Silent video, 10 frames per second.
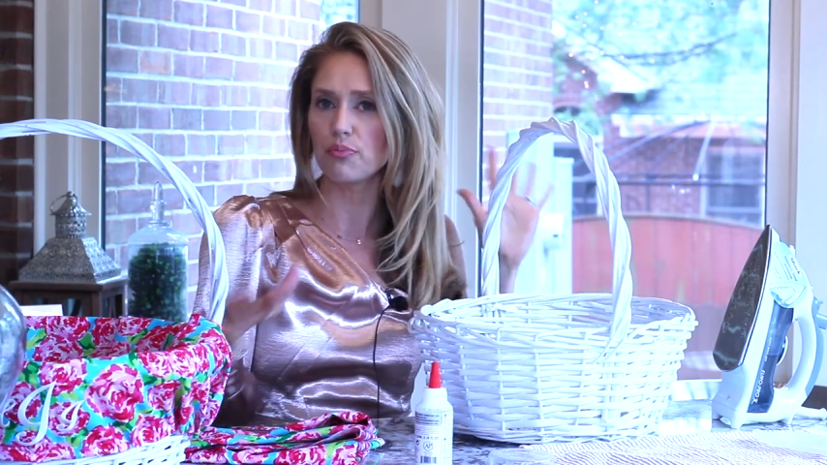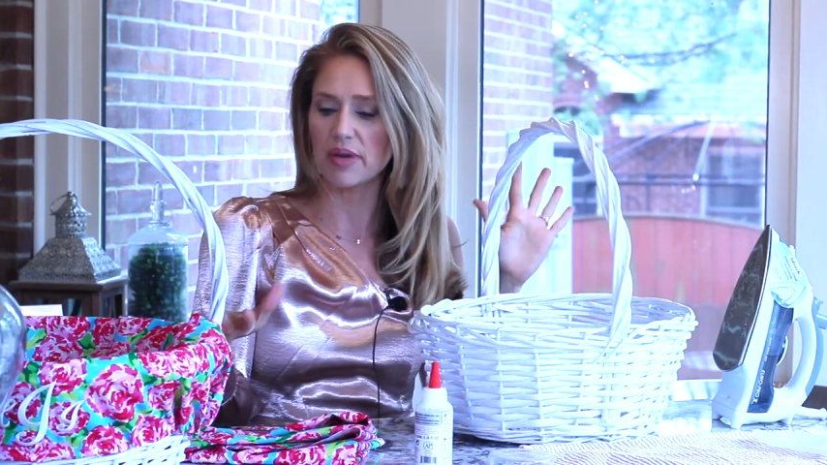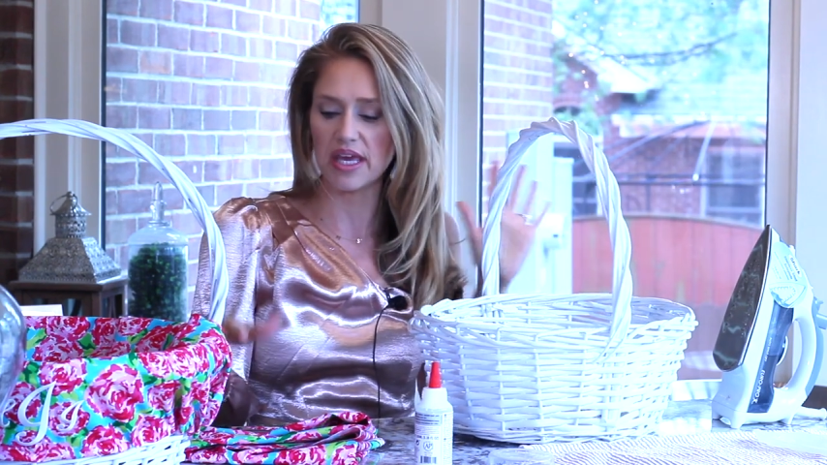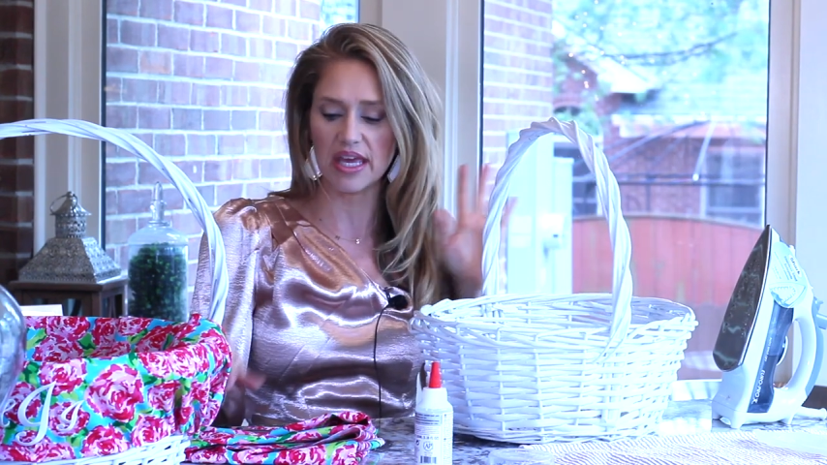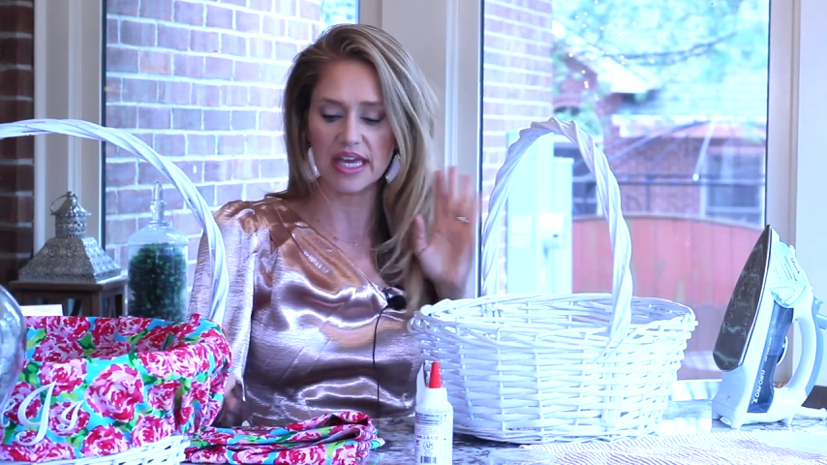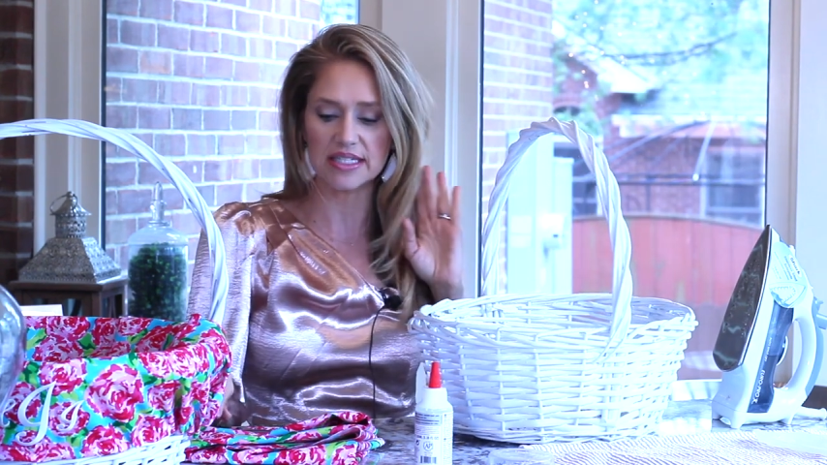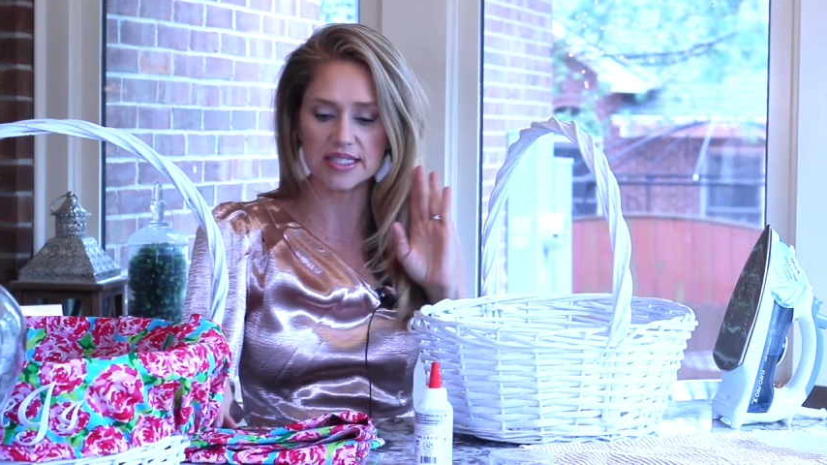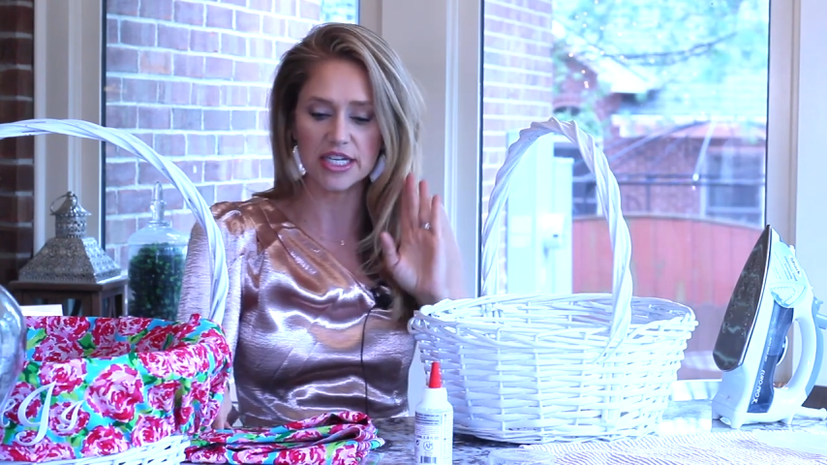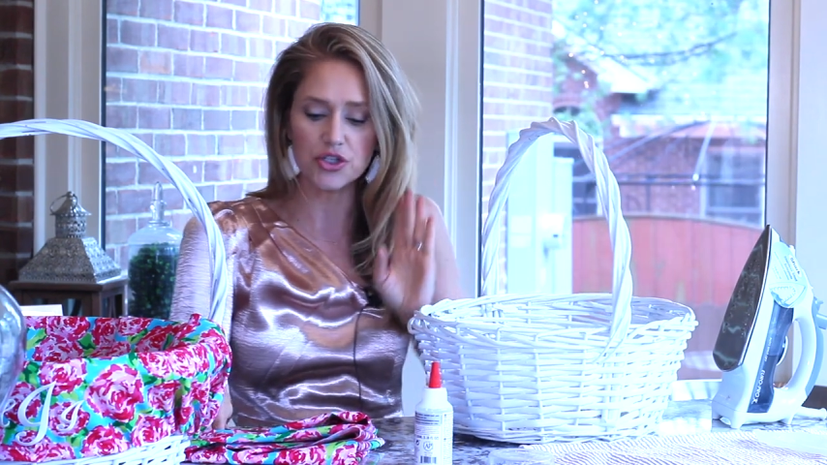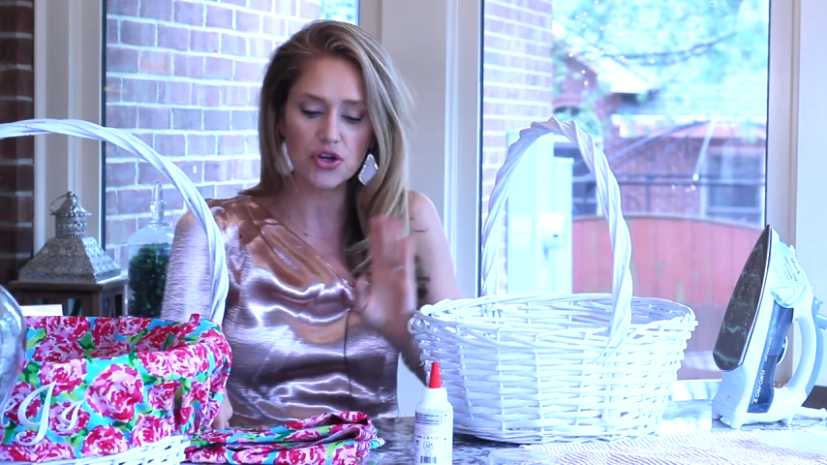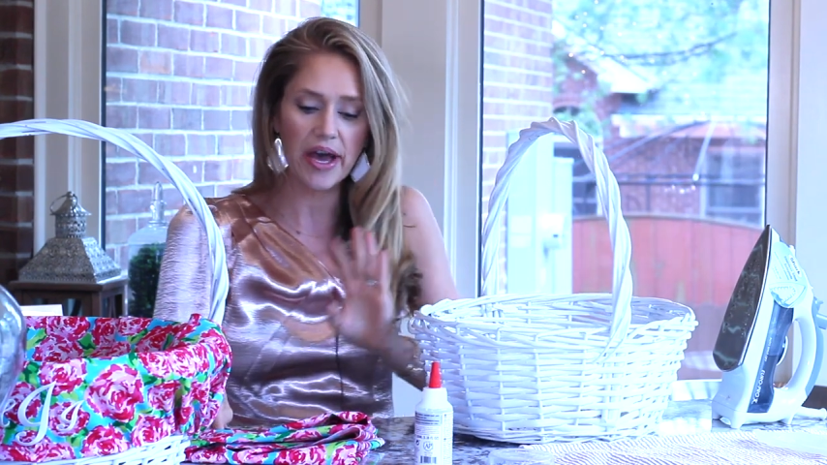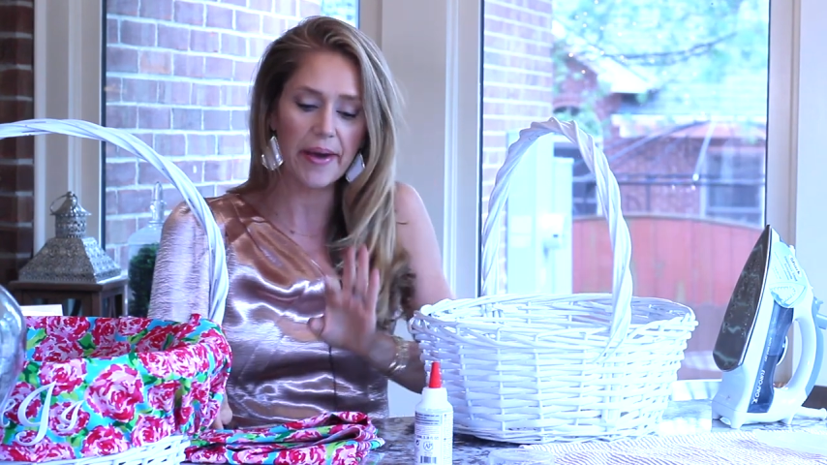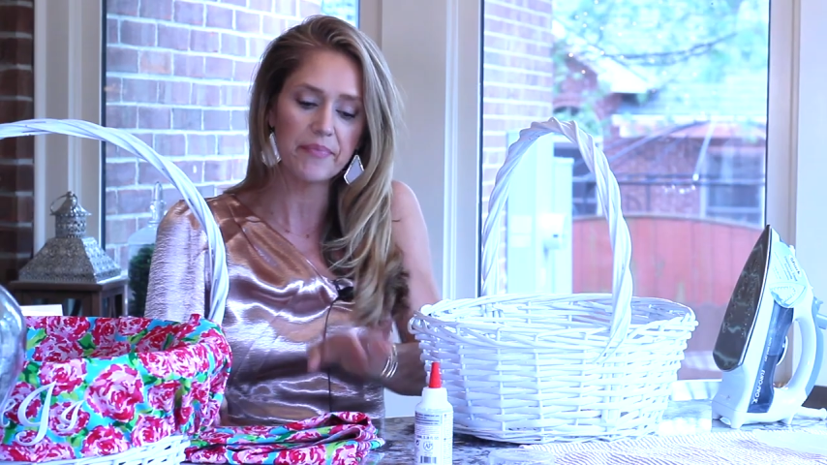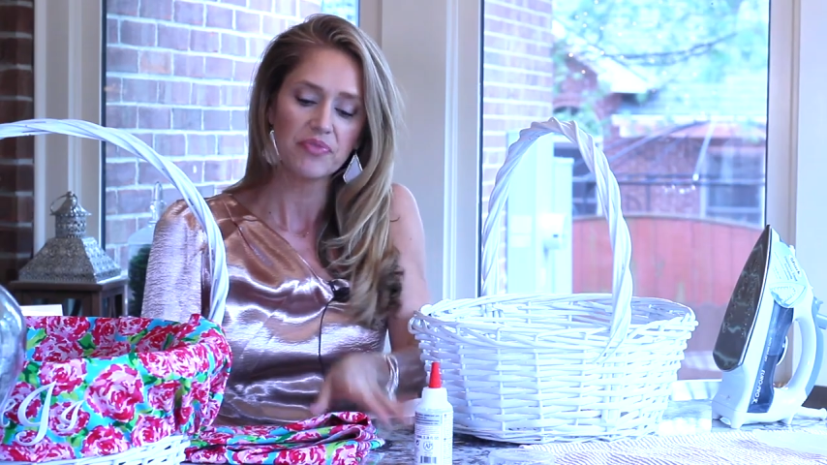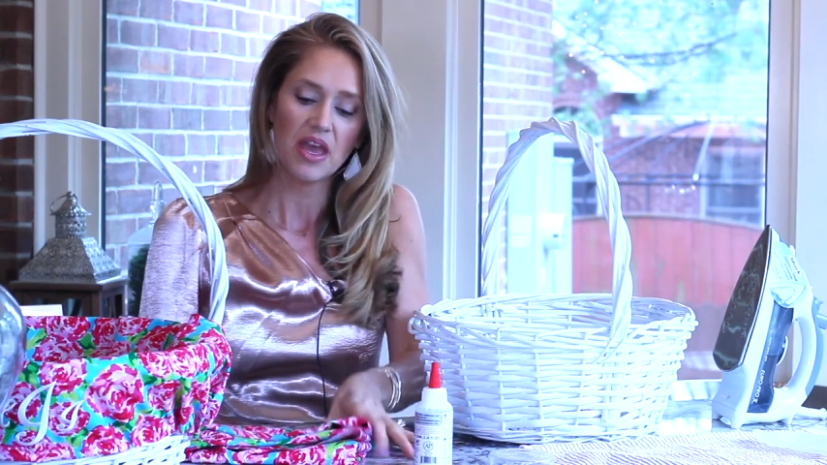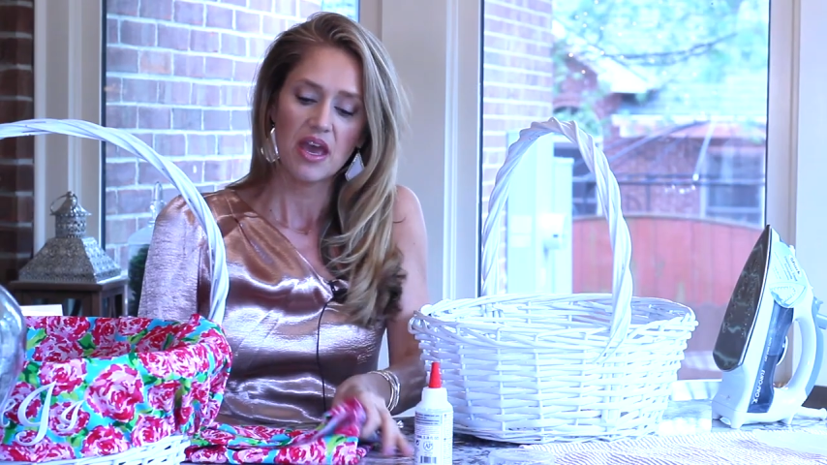pink, etc.